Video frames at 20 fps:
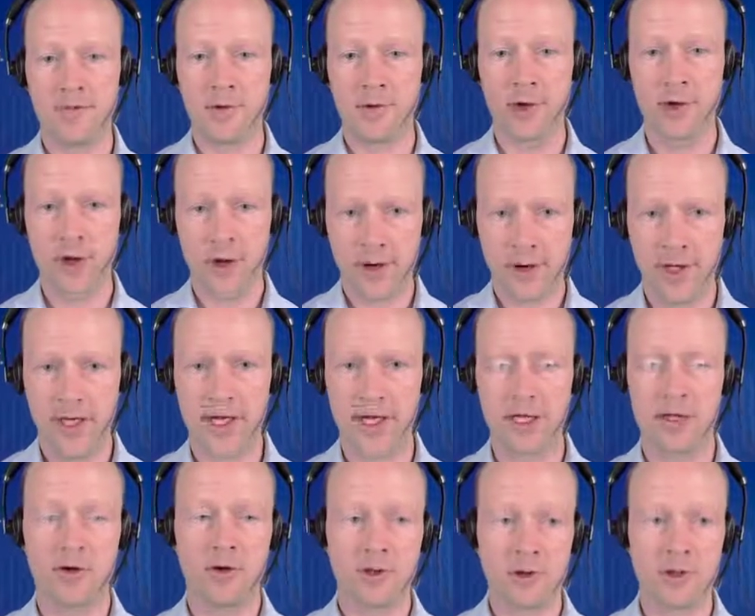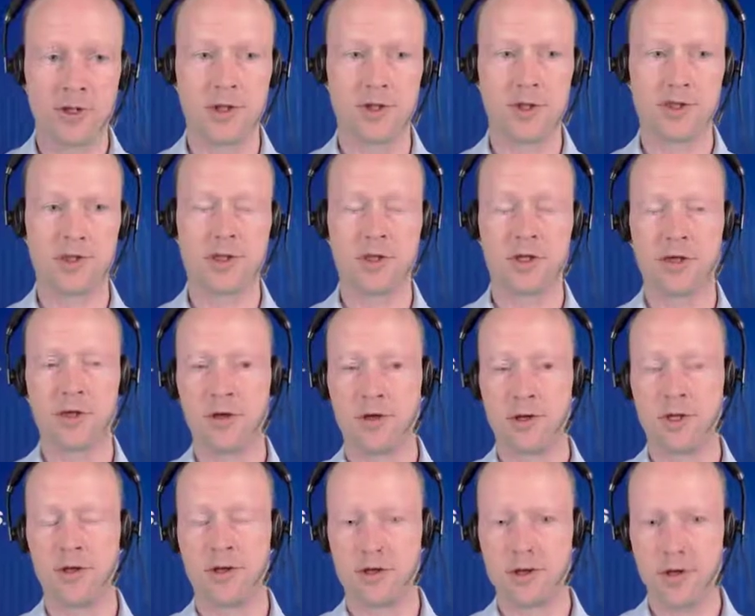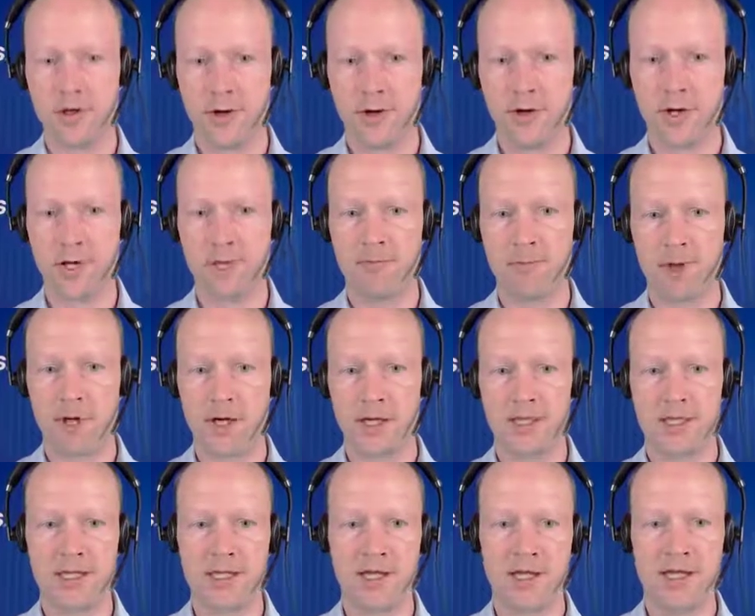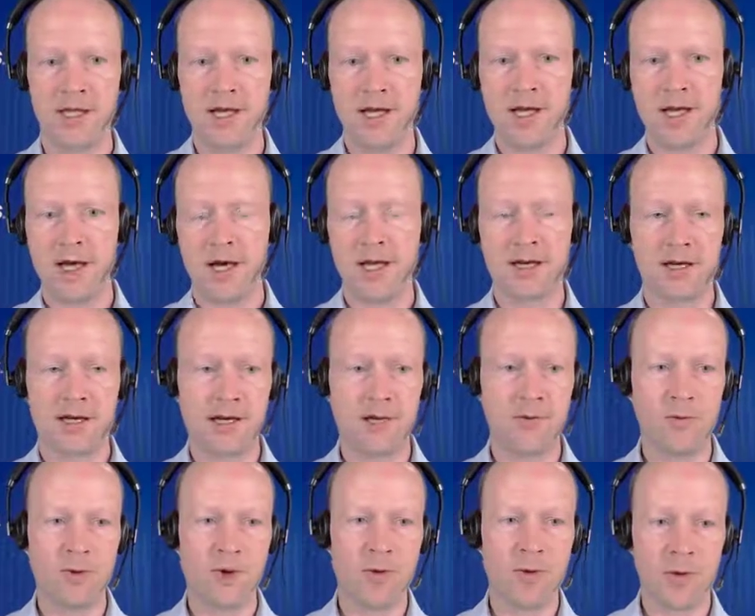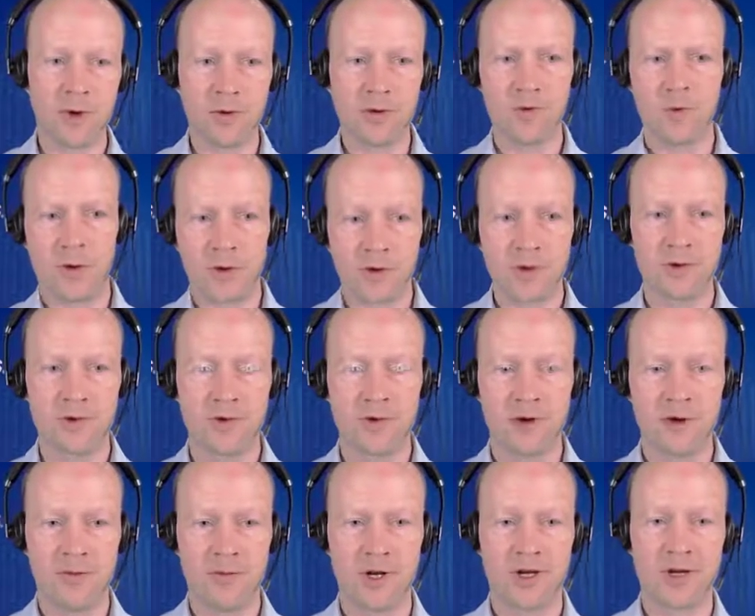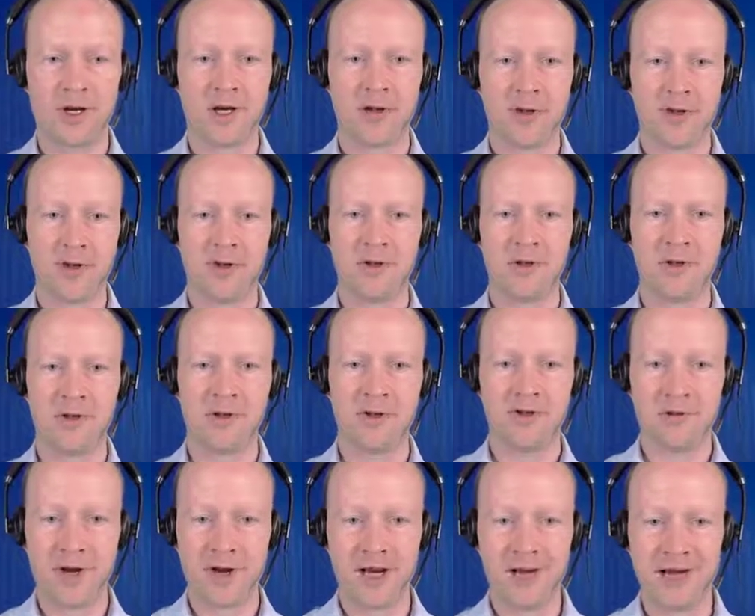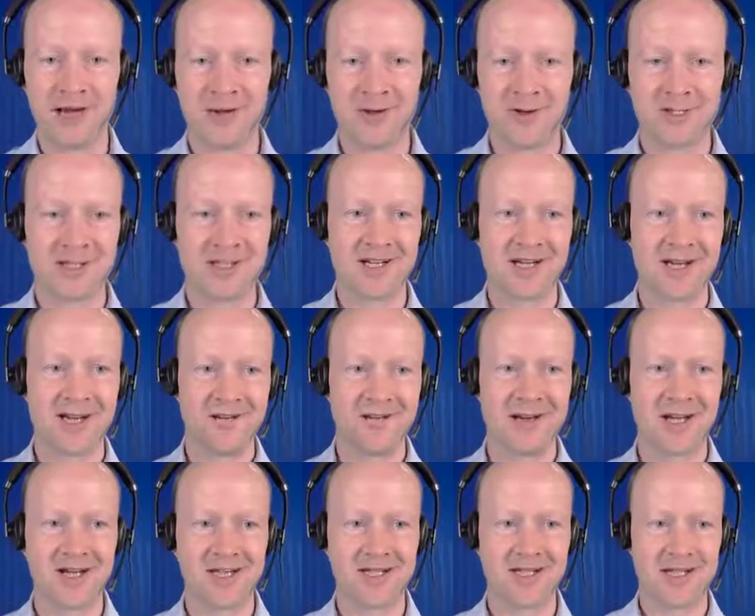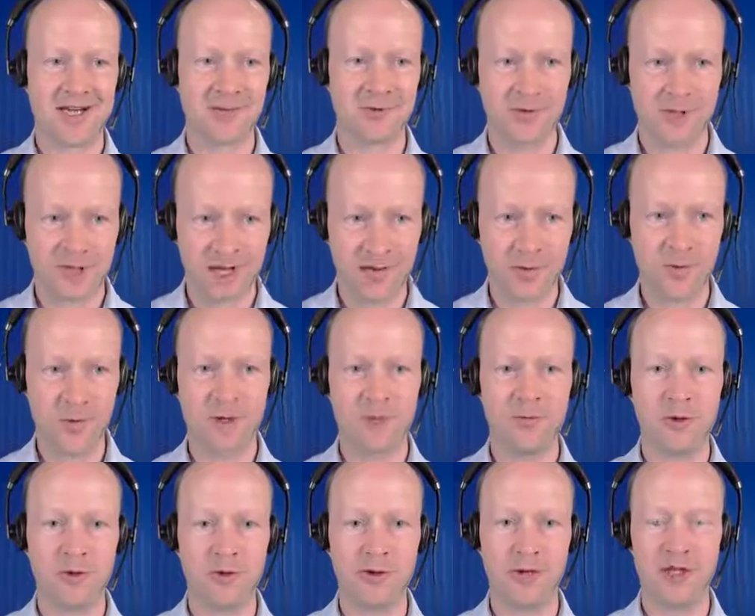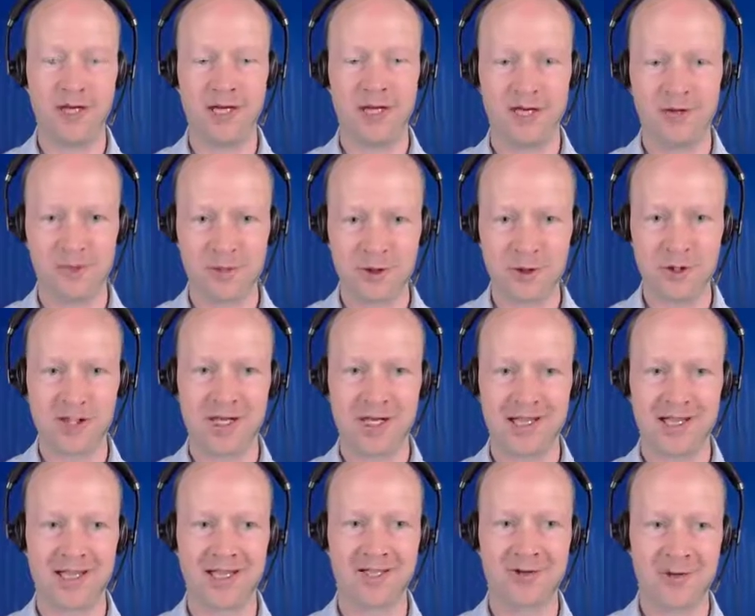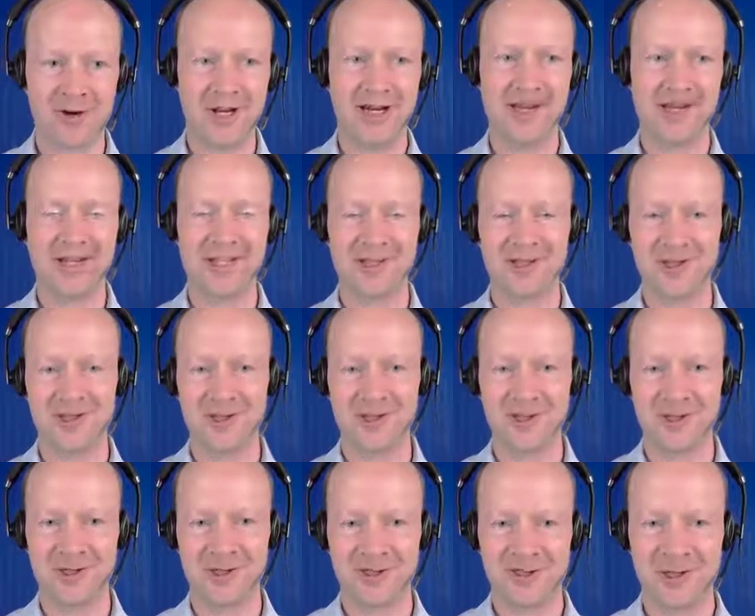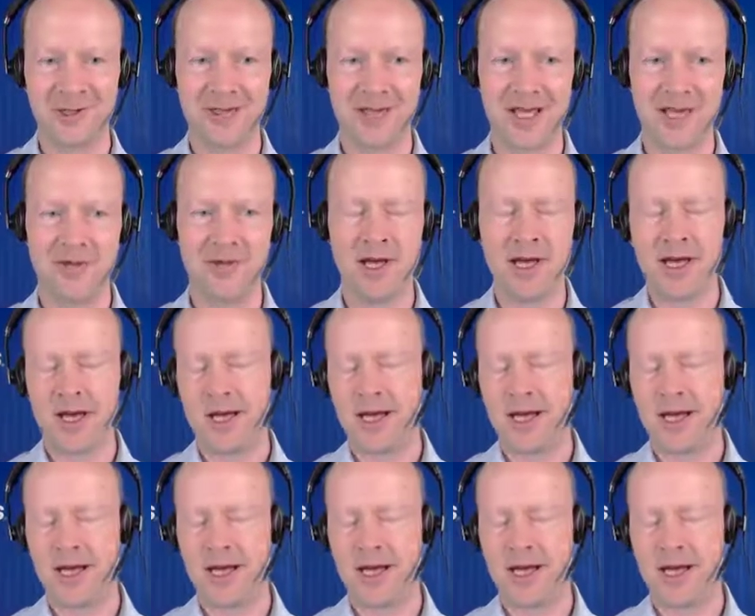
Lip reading: learning and continuous learning part. And I wouldn't want to talk about like continuous training, because it's kind of like sounds like we're pushing that training to them.